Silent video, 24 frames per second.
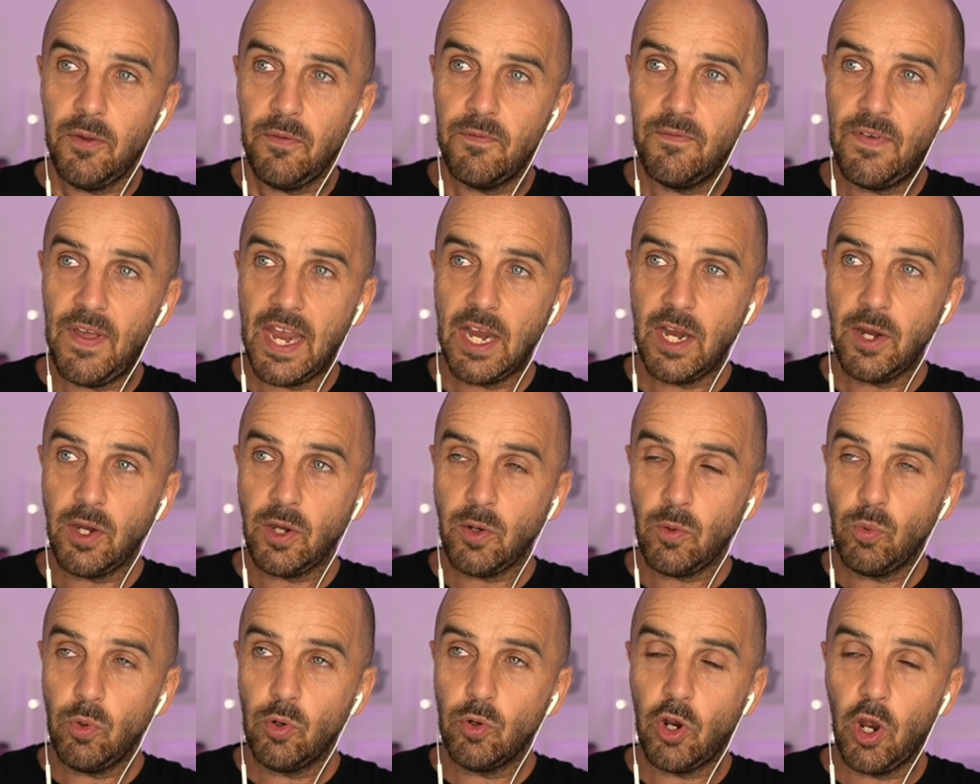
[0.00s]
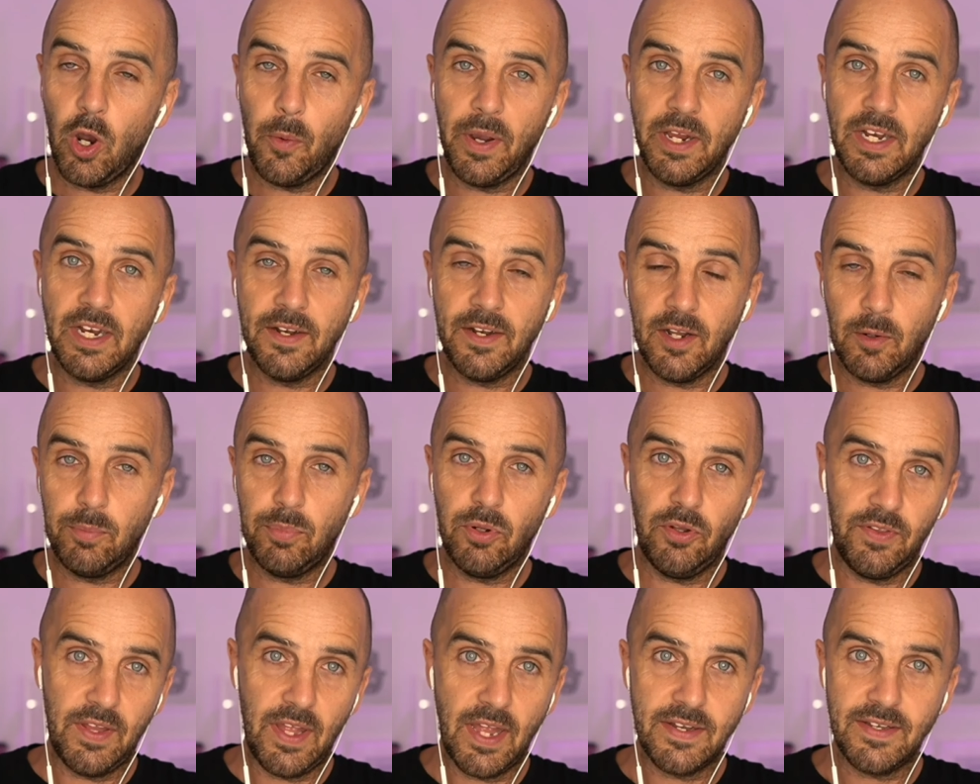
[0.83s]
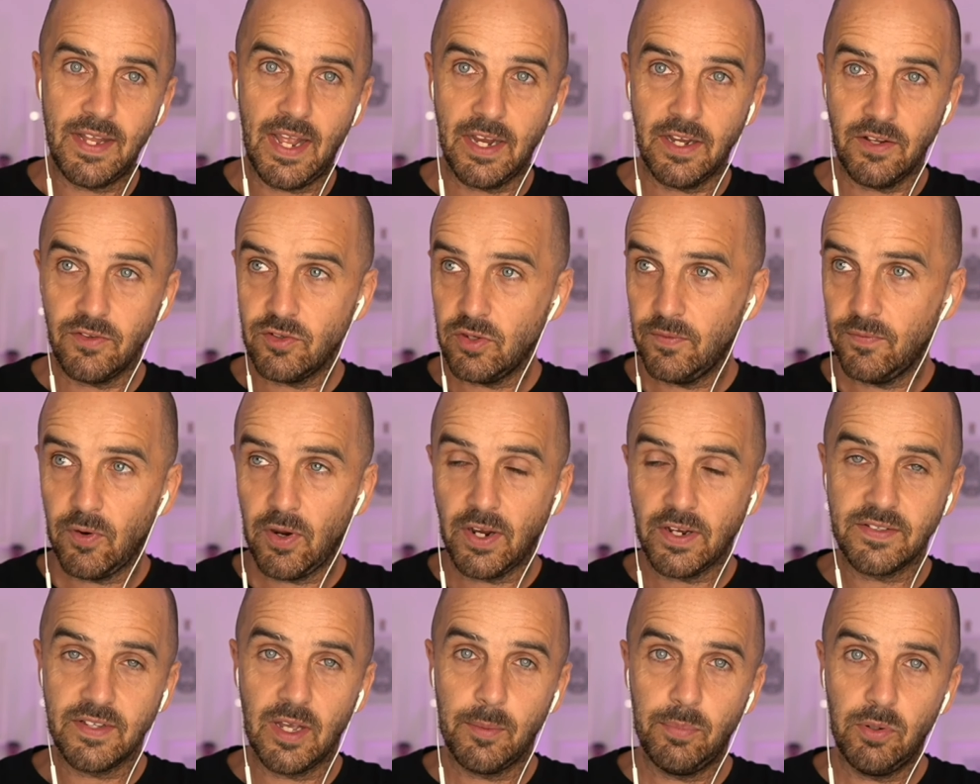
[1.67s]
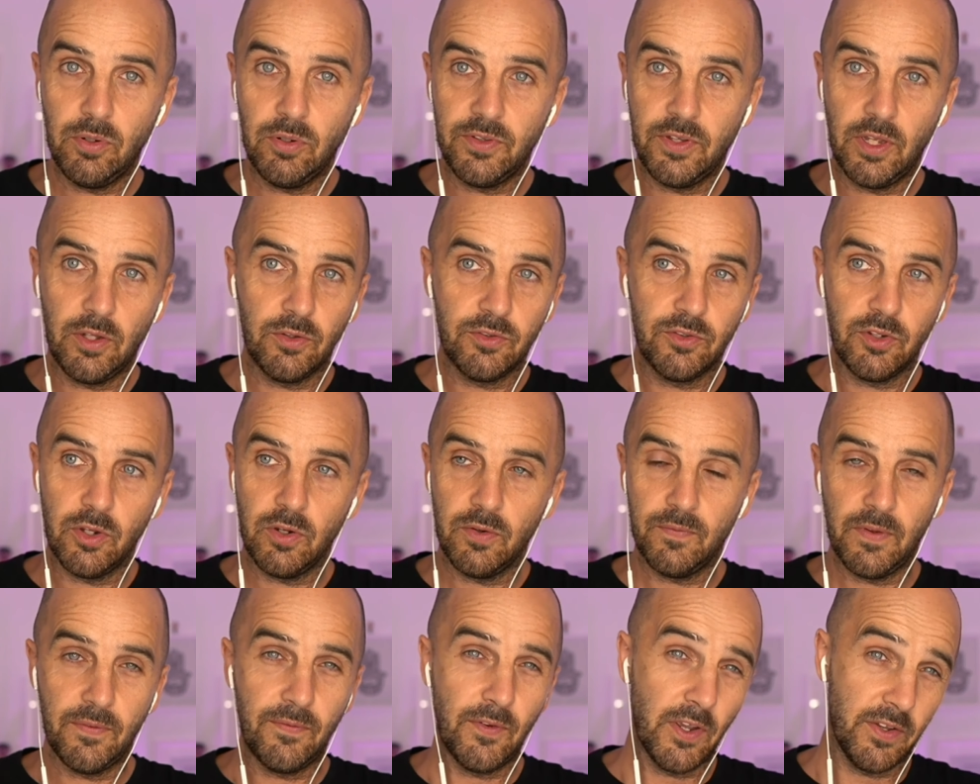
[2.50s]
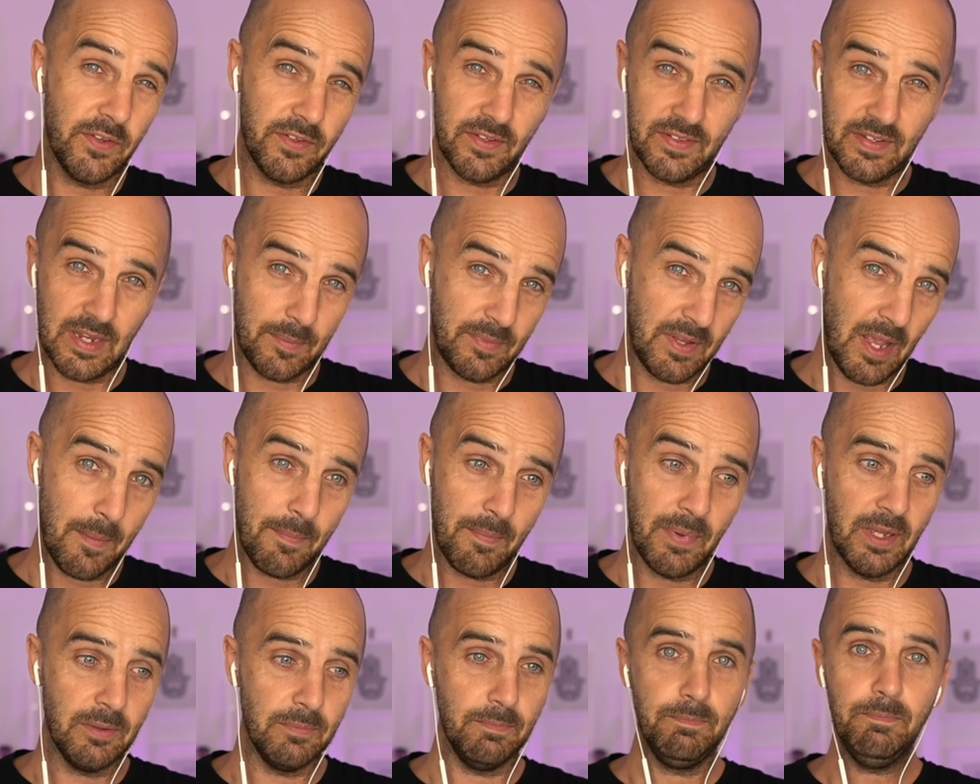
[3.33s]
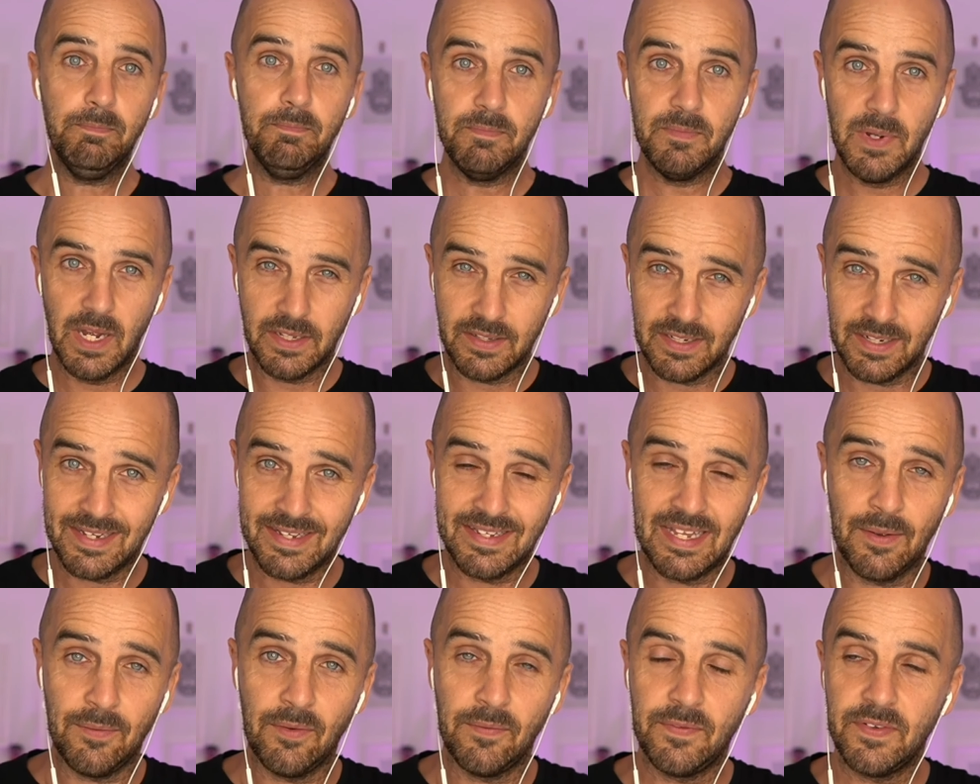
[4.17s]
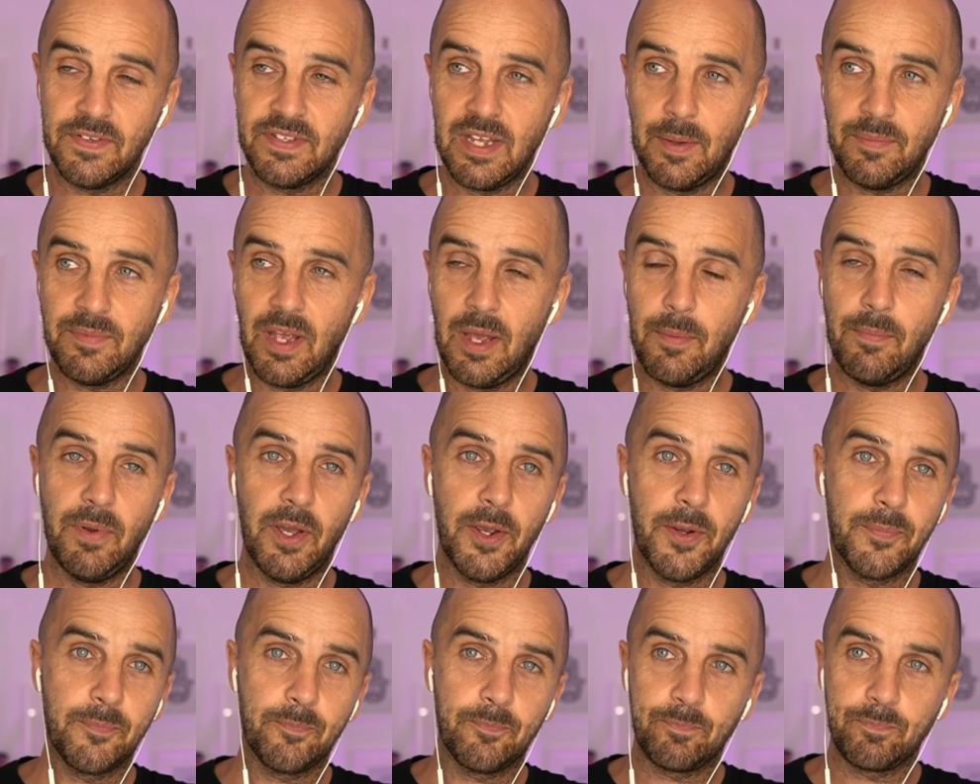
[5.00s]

they will go in and they'll put their dates. So for example, they'll do the 1st of September to the 7th of September.